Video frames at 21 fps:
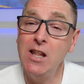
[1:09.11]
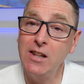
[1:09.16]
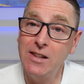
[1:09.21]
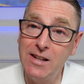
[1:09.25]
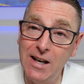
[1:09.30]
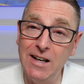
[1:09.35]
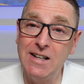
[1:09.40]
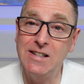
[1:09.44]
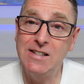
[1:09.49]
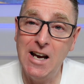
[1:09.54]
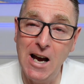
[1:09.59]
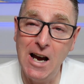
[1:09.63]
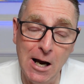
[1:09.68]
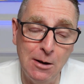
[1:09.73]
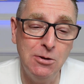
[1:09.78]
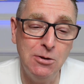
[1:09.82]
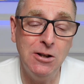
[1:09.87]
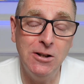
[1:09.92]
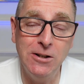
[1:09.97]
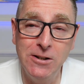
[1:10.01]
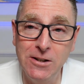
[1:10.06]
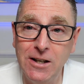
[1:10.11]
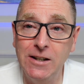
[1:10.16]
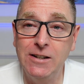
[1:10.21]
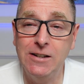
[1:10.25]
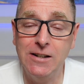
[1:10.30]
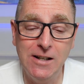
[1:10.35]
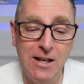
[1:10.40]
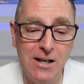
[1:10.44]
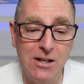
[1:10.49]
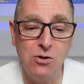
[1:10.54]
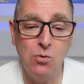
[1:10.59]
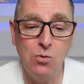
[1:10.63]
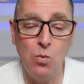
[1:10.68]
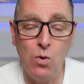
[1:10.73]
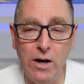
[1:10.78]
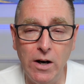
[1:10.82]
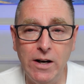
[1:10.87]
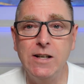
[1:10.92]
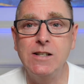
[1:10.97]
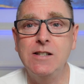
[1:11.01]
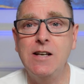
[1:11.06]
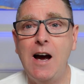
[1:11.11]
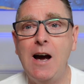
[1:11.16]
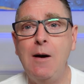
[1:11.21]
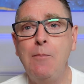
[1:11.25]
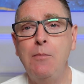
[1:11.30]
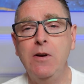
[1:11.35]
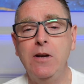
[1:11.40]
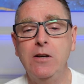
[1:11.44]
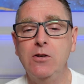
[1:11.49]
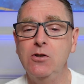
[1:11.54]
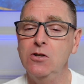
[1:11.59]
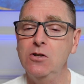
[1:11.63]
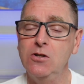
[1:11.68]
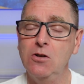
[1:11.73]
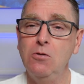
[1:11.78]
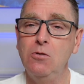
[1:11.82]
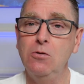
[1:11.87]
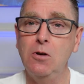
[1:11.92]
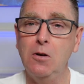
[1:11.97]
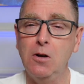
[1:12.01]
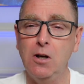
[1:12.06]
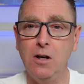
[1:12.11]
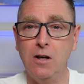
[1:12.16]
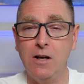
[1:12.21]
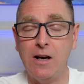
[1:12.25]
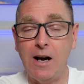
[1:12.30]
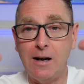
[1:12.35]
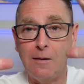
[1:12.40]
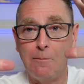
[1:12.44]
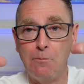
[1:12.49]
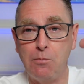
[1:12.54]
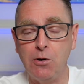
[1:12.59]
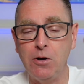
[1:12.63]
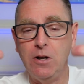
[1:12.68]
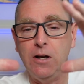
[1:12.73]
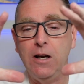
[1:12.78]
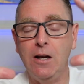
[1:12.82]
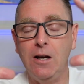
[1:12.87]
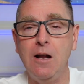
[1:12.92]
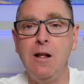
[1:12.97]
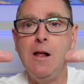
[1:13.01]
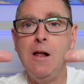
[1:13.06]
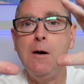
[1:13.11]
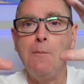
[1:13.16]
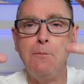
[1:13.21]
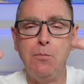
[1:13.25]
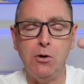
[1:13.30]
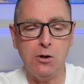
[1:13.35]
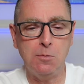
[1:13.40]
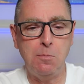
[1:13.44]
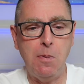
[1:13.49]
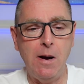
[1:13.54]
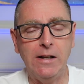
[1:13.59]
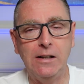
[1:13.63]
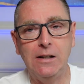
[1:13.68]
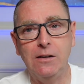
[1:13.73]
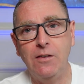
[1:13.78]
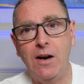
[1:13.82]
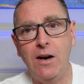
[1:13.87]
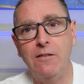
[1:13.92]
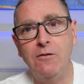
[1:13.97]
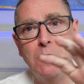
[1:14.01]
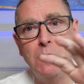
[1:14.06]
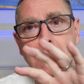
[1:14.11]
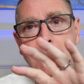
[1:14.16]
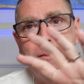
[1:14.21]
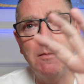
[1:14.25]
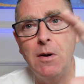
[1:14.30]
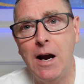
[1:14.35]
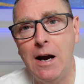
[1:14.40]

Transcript: That is actually not the case. What is happening, just so to kind of put it in perspective, and remember,